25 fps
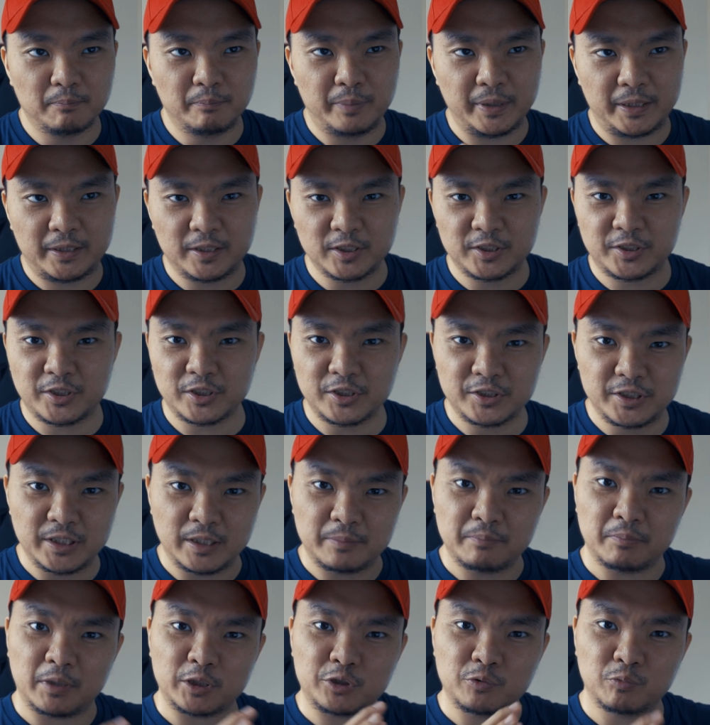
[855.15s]
because there's
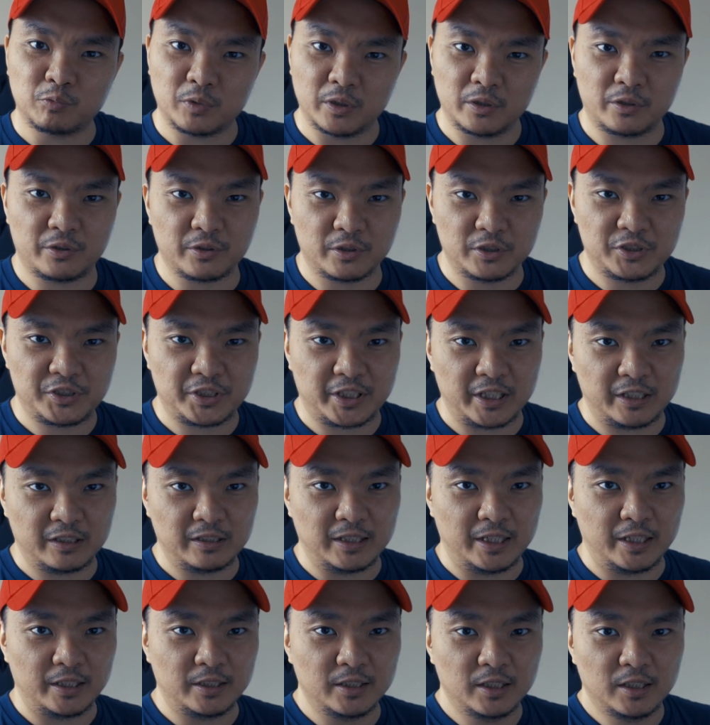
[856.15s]
not much 1/3
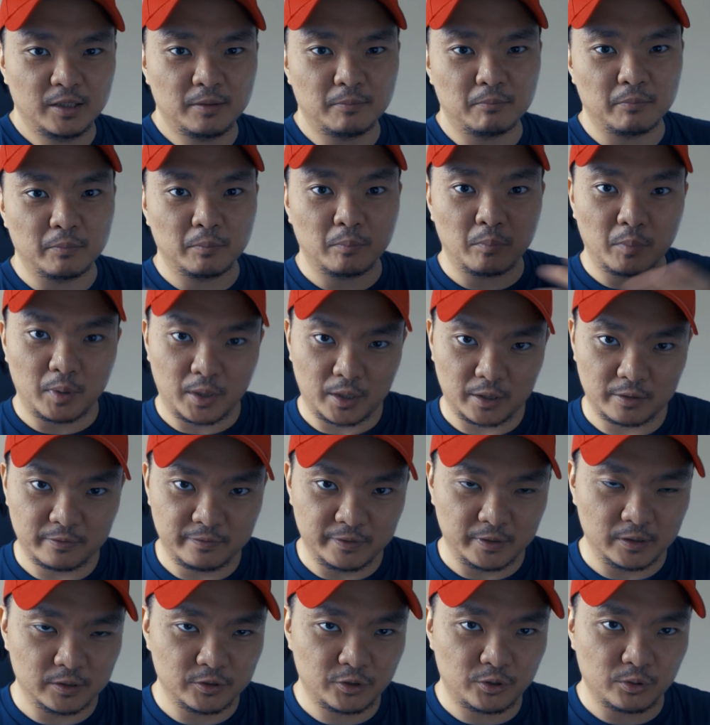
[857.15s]
scale like Marvel.